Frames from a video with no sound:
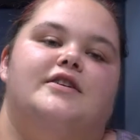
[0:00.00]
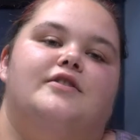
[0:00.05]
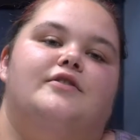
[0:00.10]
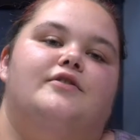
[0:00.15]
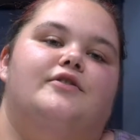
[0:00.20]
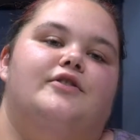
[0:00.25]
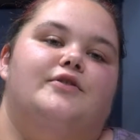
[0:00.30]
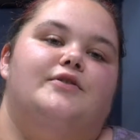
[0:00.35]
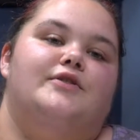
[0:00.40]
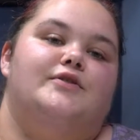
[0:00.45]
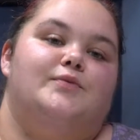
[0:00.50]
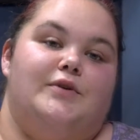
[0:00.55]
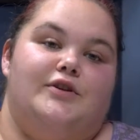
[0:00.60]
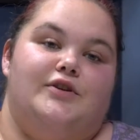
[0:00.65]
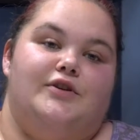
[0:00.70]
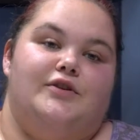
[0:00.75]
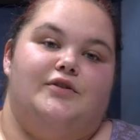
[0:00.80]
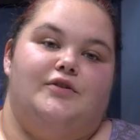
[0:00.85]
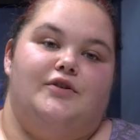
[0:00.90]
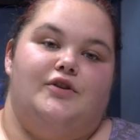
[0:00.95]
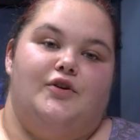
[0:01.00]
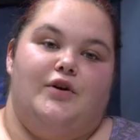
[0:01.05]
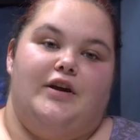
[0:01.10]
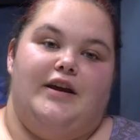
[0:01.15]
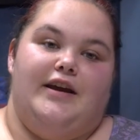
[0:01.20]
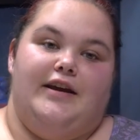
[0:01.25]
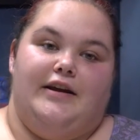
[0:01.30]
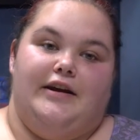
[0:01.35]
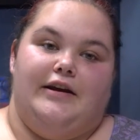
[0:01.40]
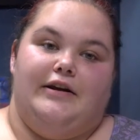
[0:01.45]
thing you do is when you
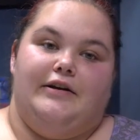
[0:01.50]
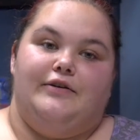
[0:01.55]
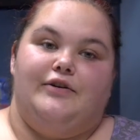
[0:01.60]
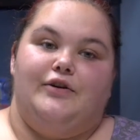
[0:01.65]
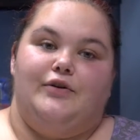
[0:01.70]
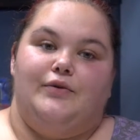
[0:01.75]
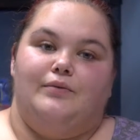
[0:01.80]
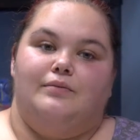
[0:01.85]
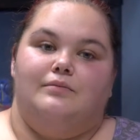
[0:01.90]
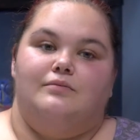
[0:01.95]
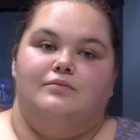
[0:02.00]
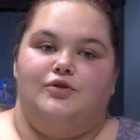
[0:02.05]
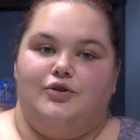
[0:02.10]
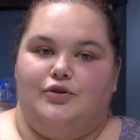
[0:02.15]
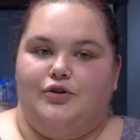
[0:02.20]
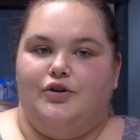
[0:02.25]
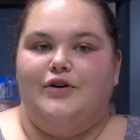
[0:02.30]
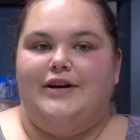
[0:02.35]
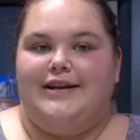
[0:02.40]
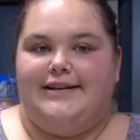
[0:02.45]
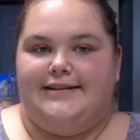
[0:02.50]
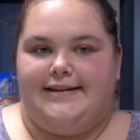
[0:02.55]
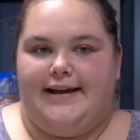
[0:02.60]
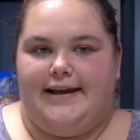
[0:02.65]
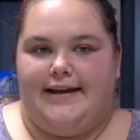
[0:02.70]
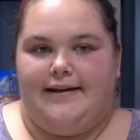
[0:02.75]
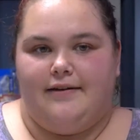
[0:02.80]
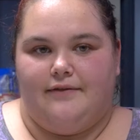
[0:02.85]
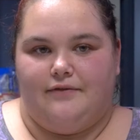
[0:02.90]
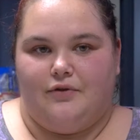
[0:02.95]
get here, you do your
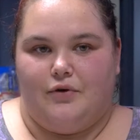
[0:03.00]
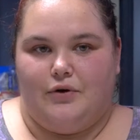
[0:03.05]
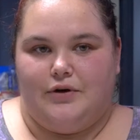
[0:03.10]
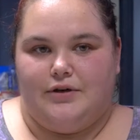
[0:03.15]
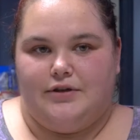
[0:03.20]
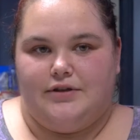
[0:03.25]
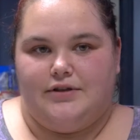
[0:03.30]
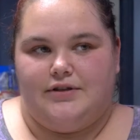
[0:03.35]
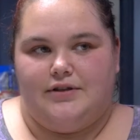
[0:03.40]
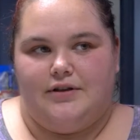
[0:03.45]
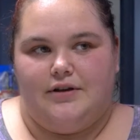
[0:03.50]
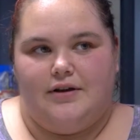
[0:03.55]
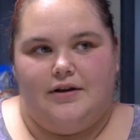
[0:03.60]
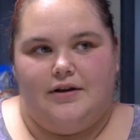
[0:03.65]
intake, of course.